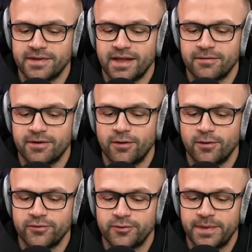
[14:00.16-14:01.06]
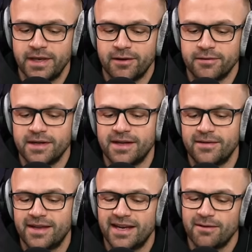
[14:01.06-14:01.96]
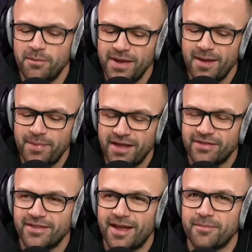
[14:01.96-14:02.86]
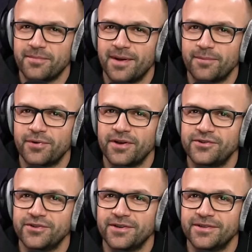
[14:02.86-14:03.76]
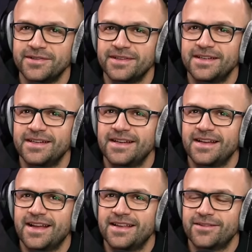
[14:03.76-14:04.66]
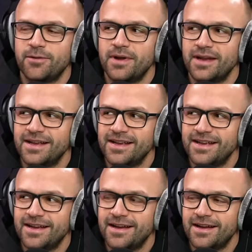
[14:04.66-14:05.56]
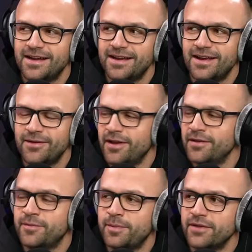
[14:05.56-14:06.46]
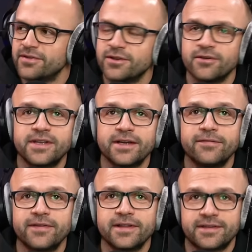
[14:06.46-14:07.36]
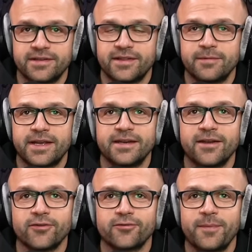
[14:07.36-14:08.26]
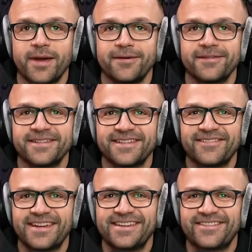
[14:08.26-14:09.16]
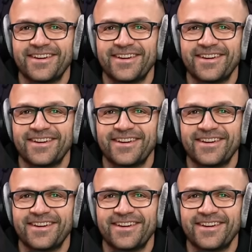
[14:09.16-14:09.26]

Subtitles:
in there, and Hull just below, kind of go, well, we are better than them, I'm pretty sure. So is the playoffs a done deal, Phil? Do you think we can not drop out? I mean,